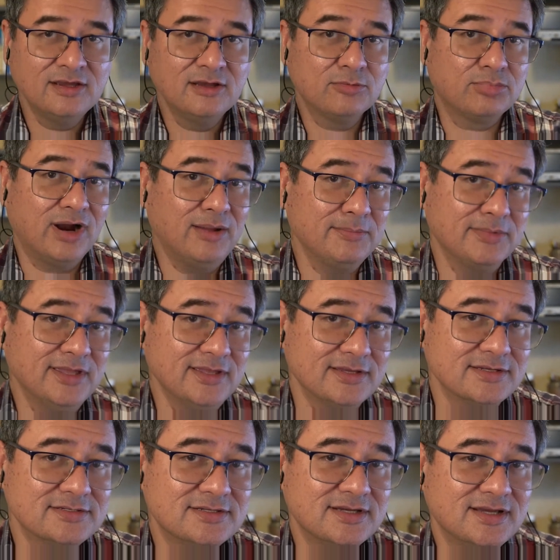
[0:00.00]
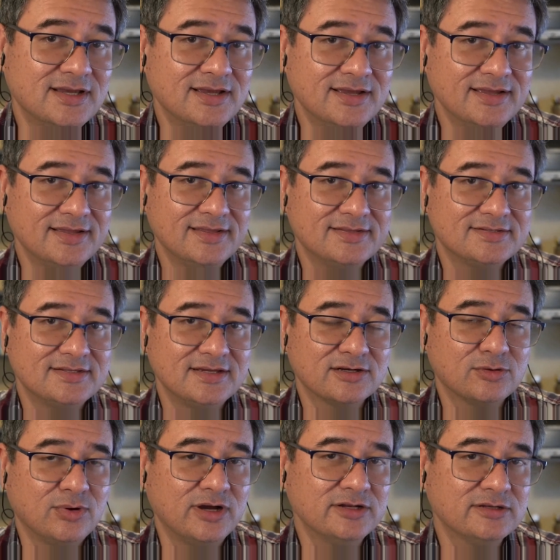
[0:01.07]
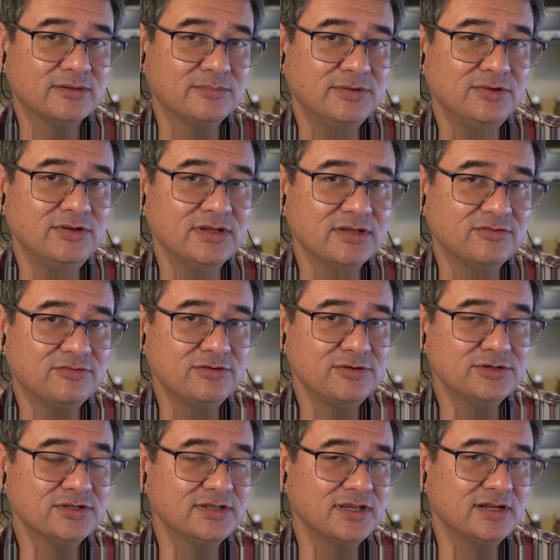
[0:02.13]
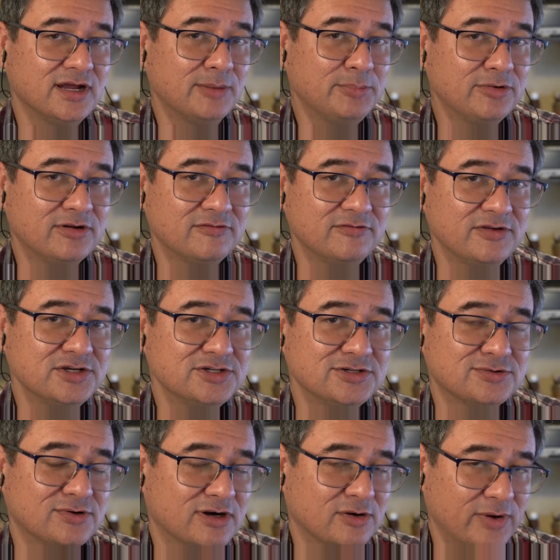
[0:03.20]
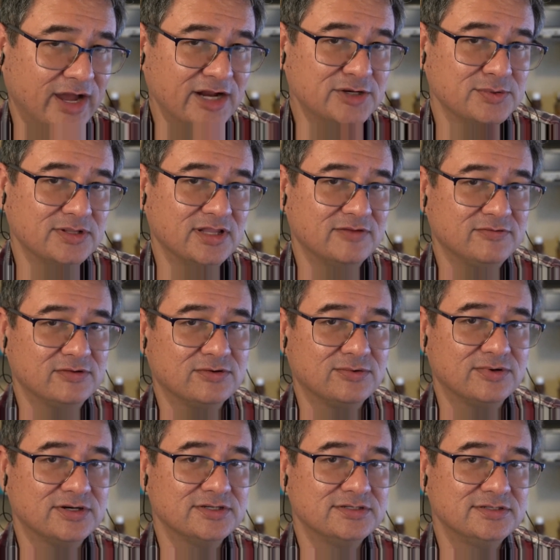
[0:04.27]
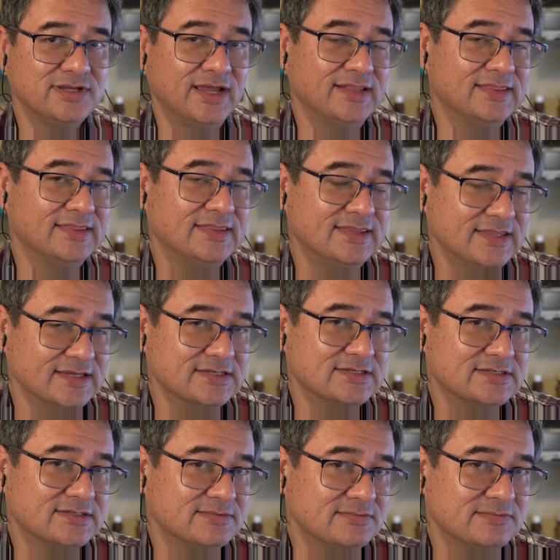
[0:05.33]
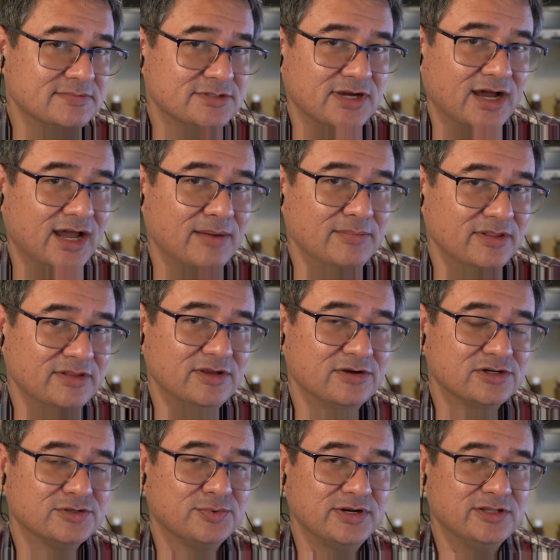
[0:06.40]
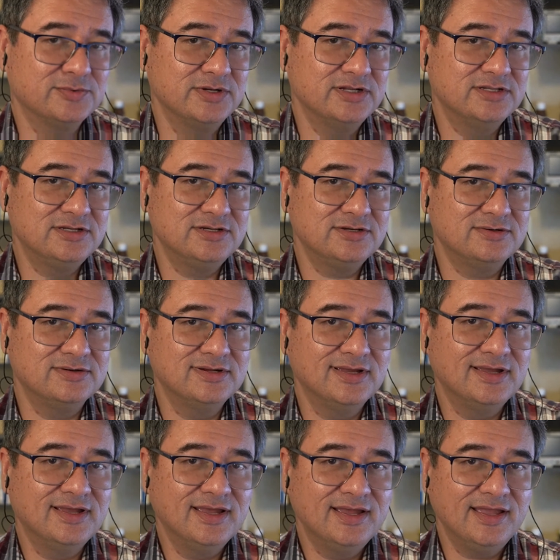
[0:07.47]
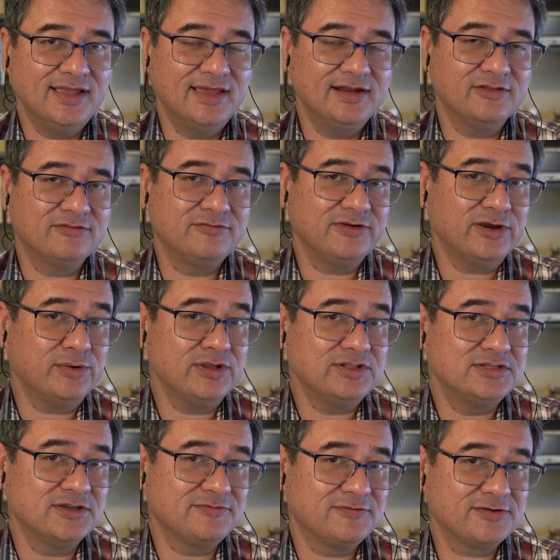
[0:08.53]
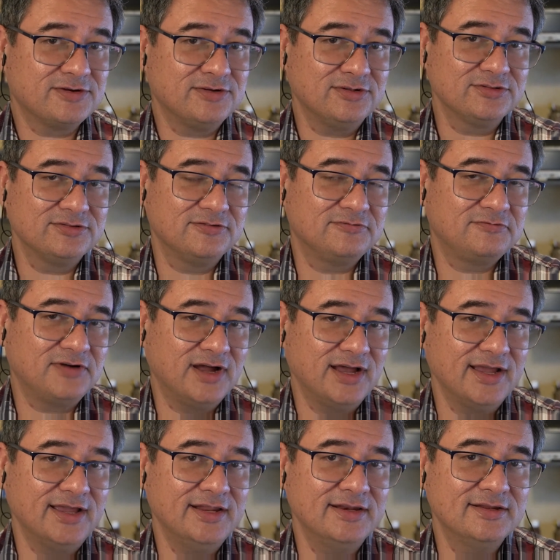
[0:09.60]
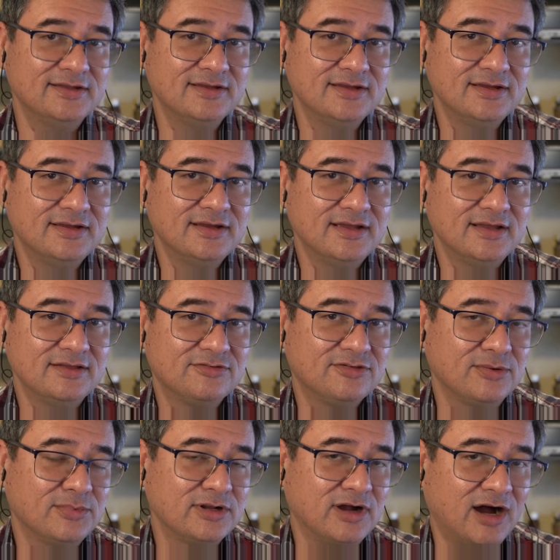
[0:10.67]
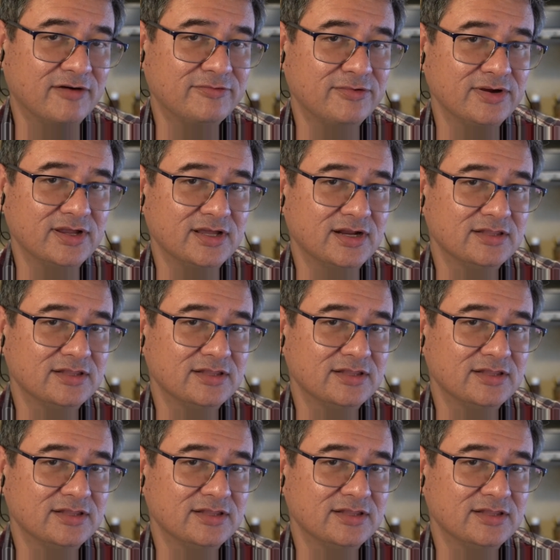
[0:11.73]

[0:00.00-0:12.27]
Problem is that quantum computing is usually an upper division or a graduate level course at this time in the year 2022. And it's very difficult to find someone offering it at